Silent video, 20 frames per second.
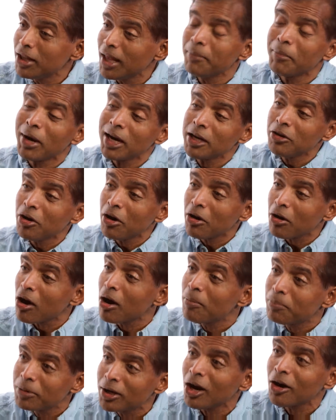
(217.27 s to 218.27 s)
They might not
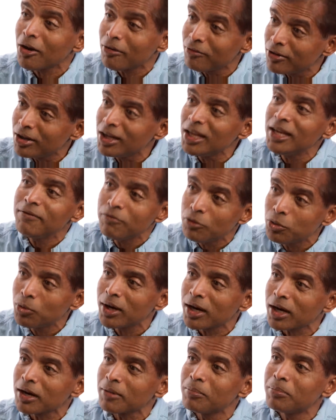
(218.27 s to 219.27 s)
opt out of leave
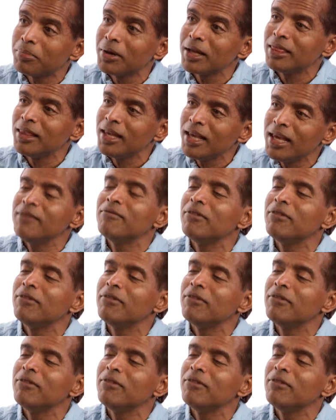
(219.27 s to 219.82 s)
Twitter, but mm-hmm.